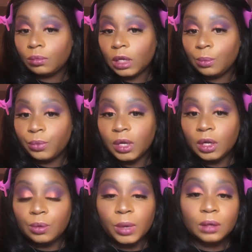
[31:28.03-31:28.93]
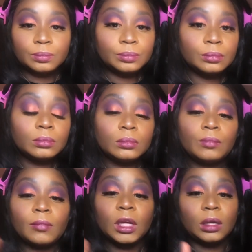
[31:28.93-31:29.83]
Pretty good, right?
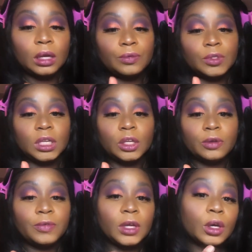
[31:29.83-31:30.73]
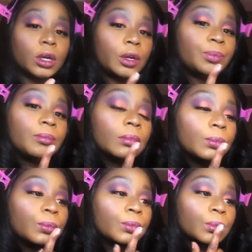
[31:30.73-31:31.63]
Now if you take your finger
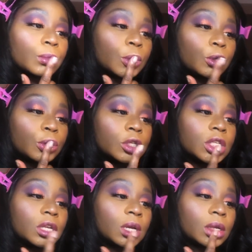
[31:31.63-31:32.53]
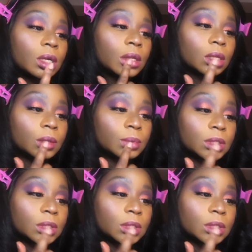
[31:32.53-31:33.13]
and you just tap your lips,